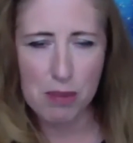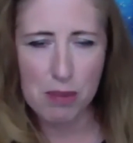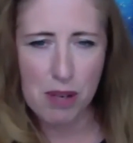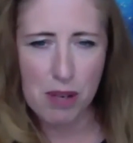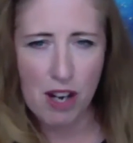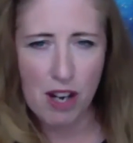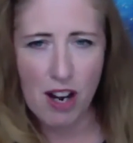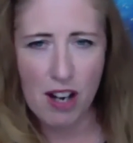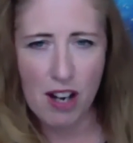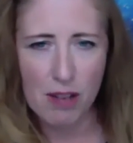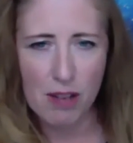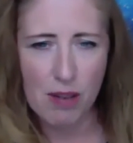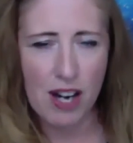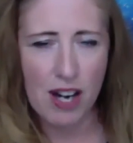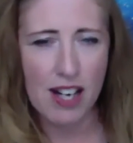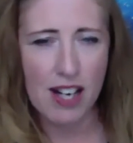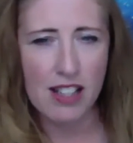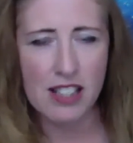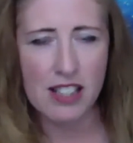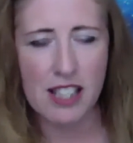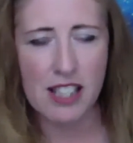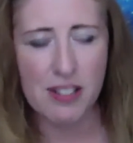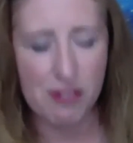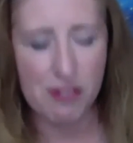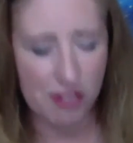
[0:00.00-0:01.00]
beyond, right?
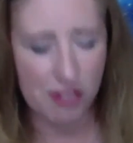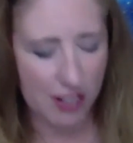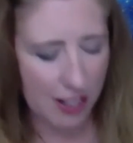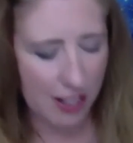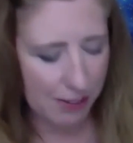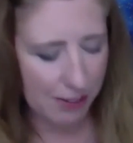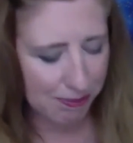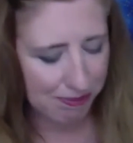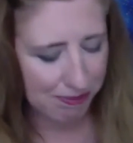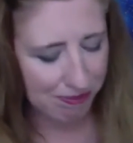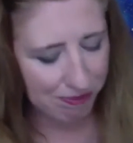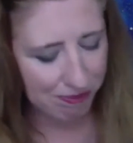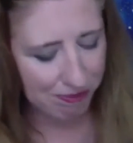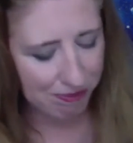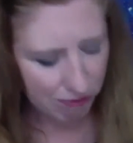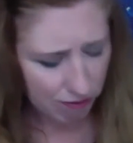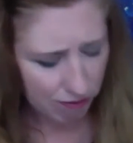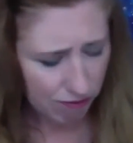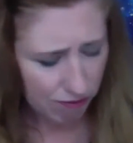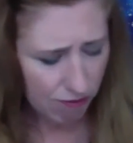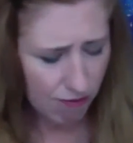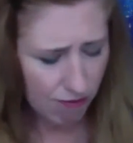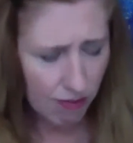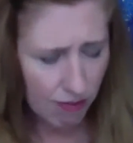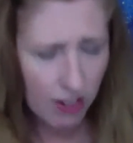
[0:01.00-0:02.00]
It's infinite.
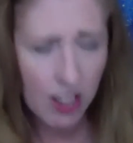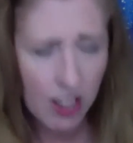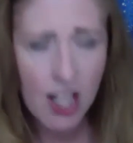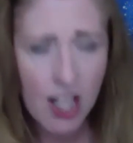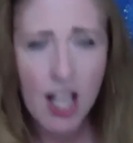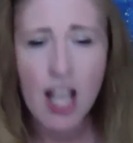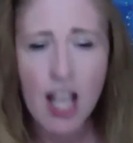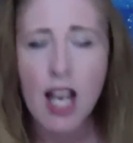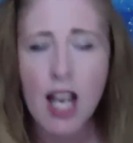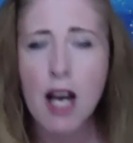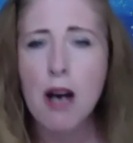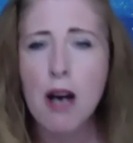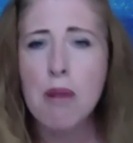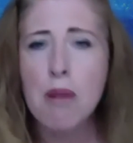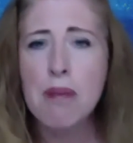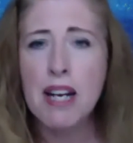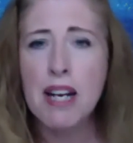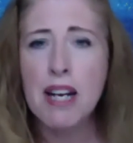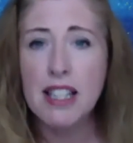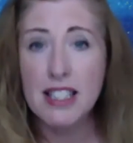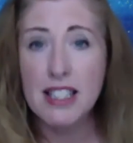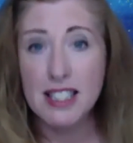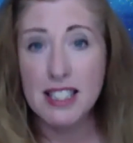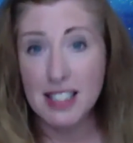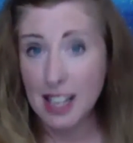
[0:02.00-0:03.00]
But
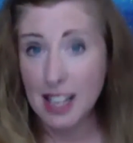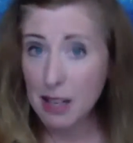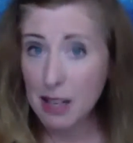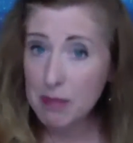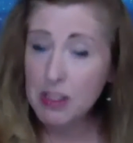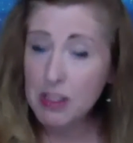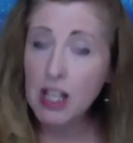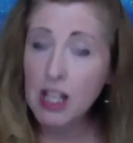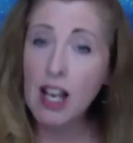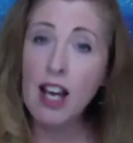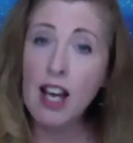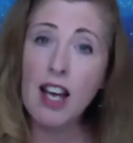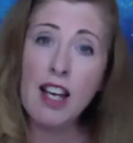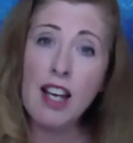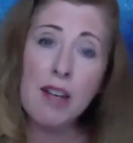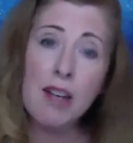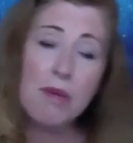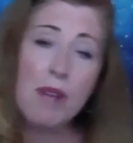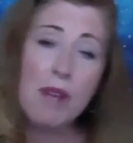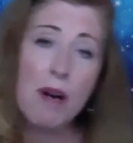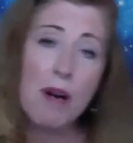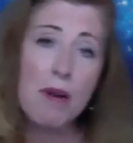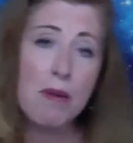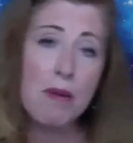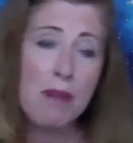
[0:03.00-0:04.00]
at the same time,
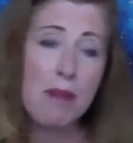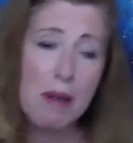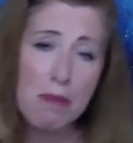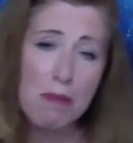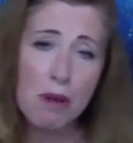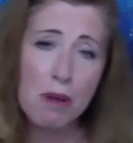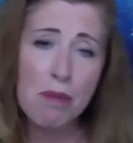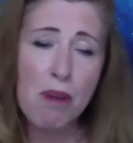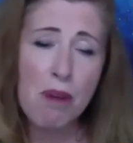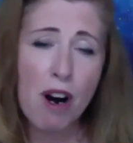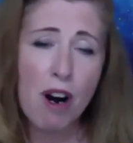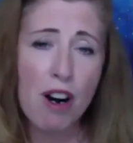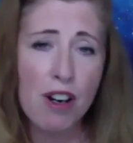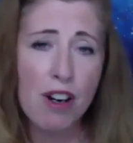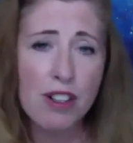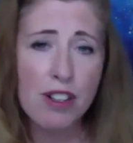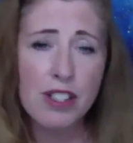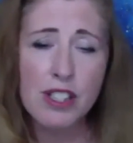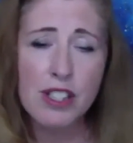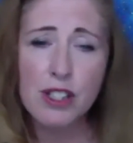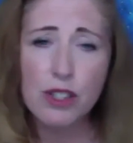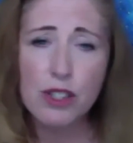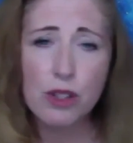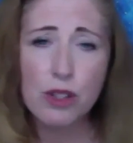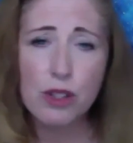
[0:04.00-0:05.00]
now remember Mars
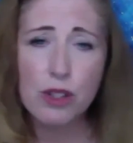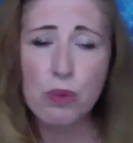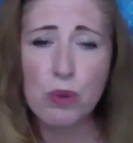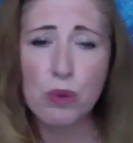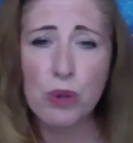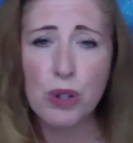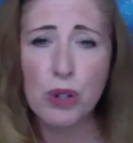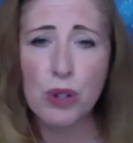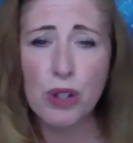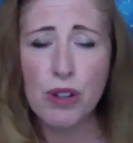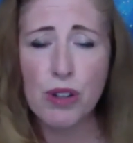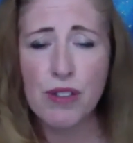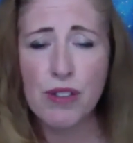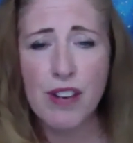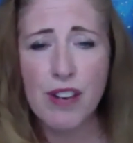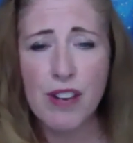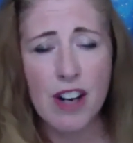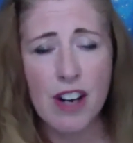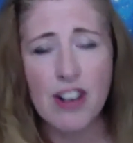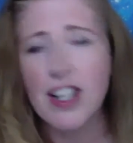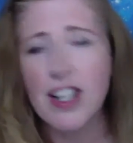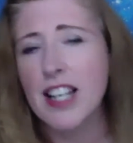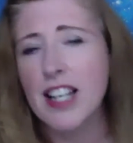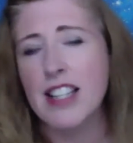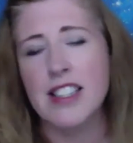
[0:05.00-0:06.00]
is the ruler of
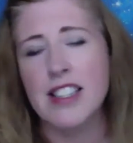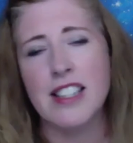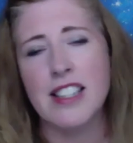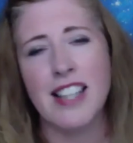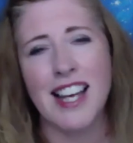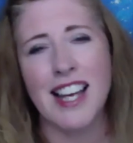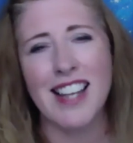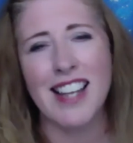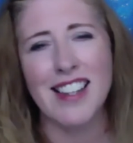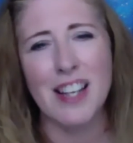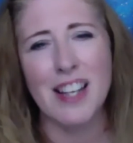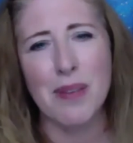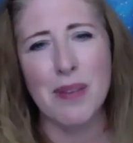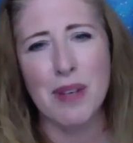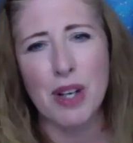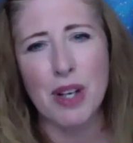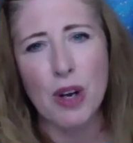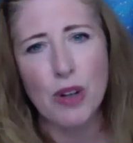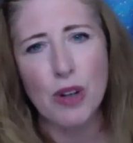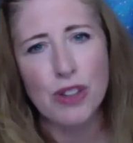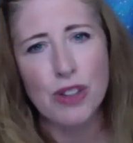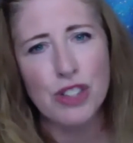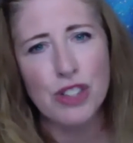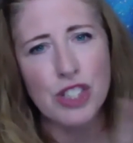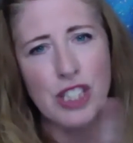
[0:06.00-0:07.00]
Aries. And then we
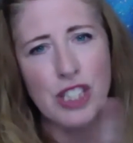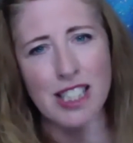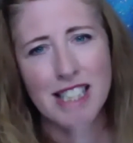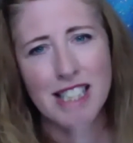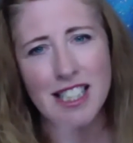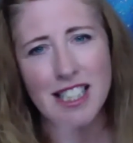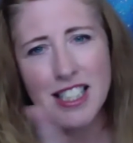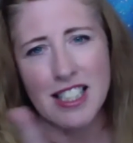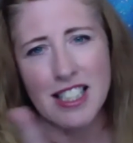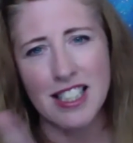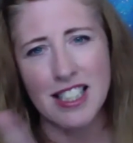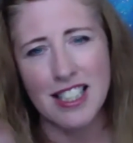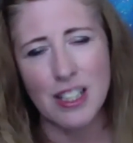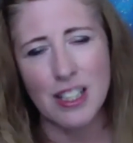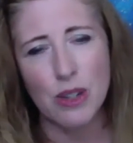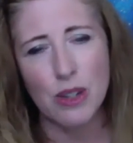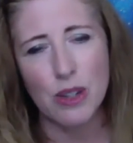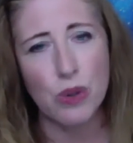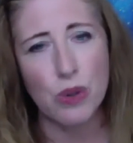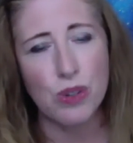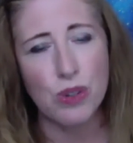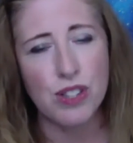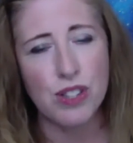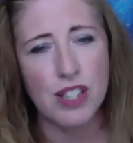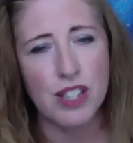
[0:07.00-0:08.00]
go,
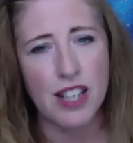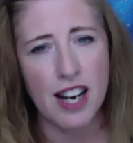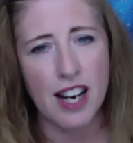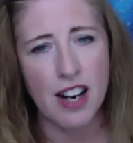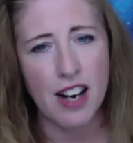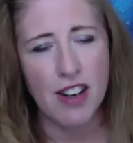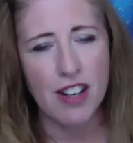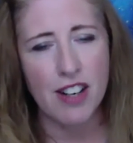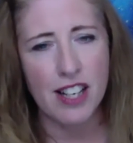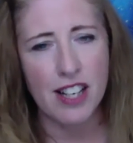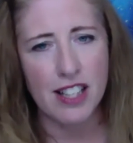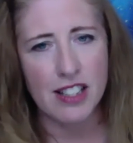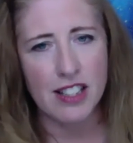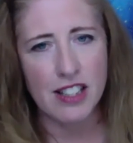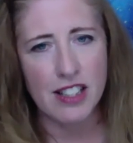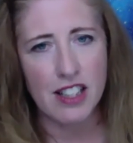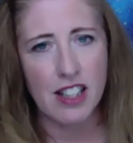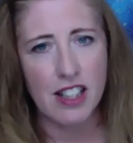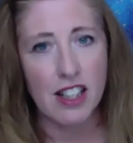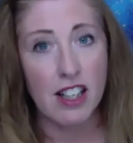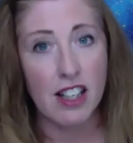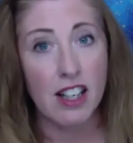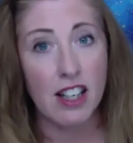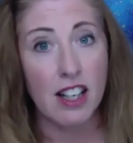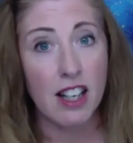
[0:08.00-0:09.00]
who's in Aries?
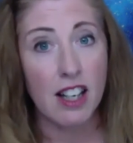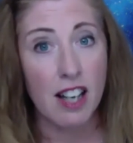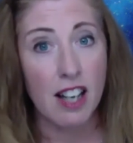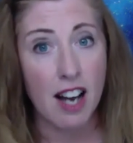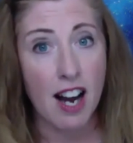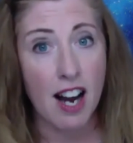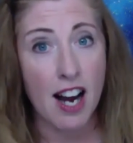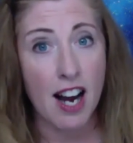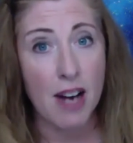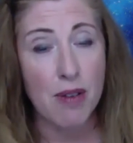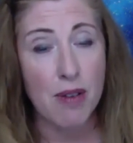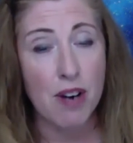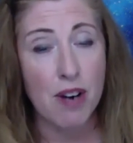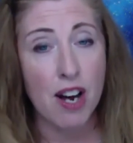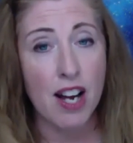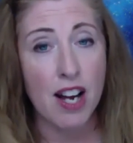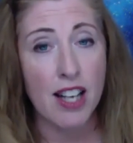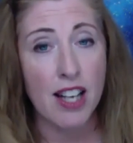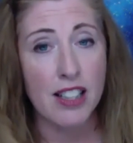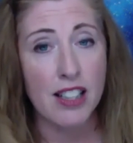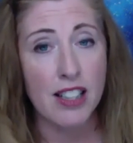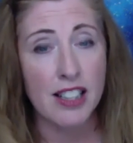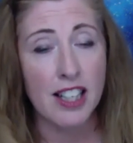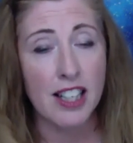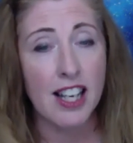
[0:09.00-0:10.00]

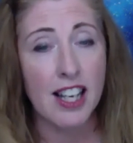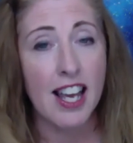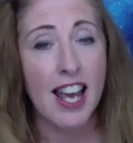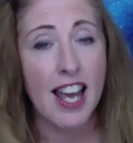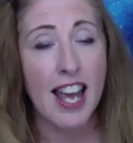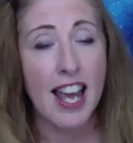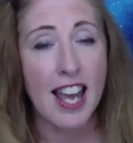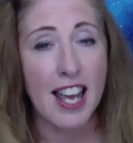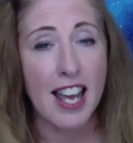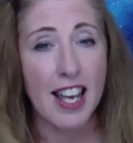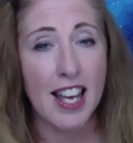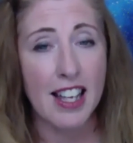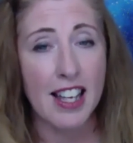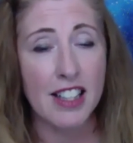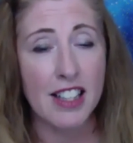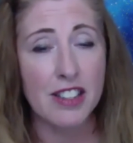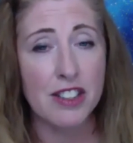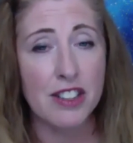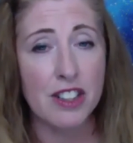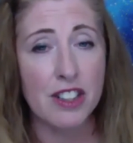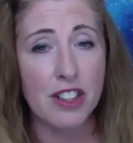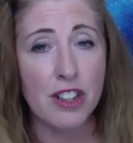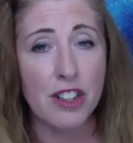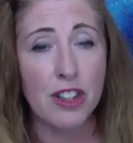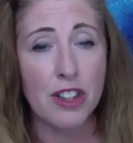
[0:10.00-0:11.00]
Chiron and
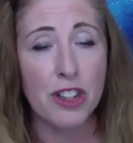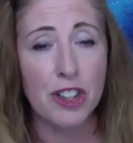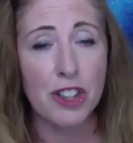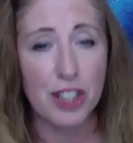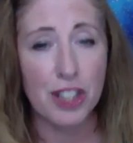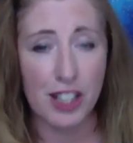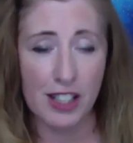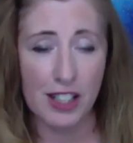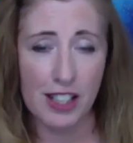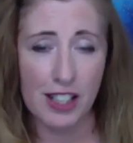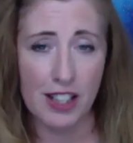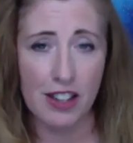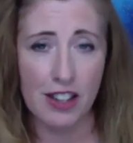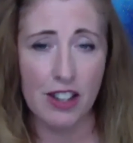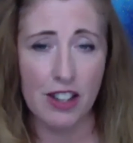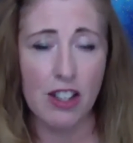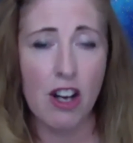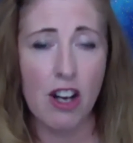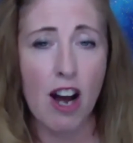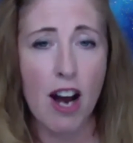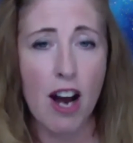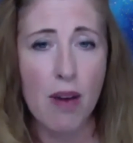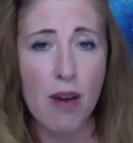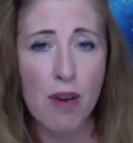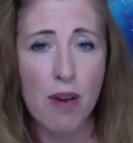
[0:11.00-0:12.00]
Lilith.
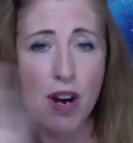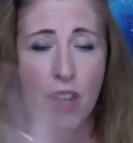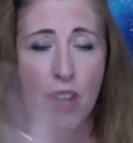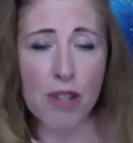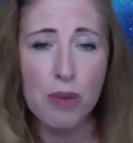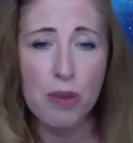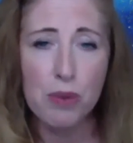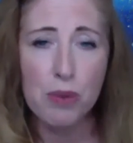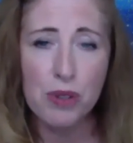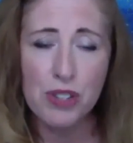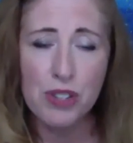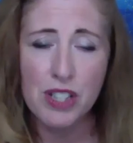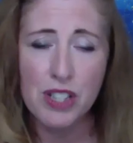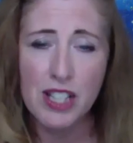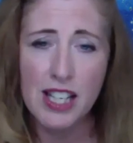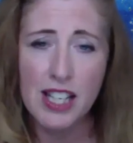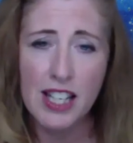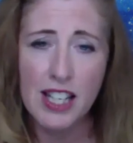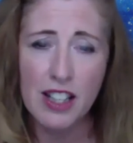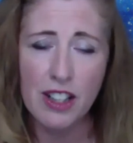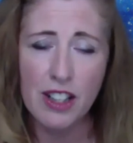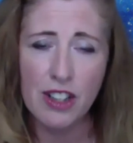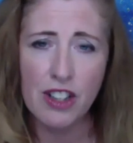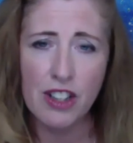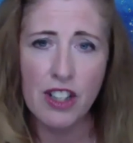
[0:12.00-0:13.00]
Chiron, the wounded
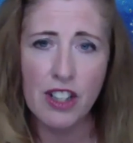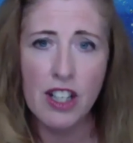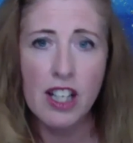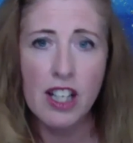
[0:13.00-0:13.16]
healer,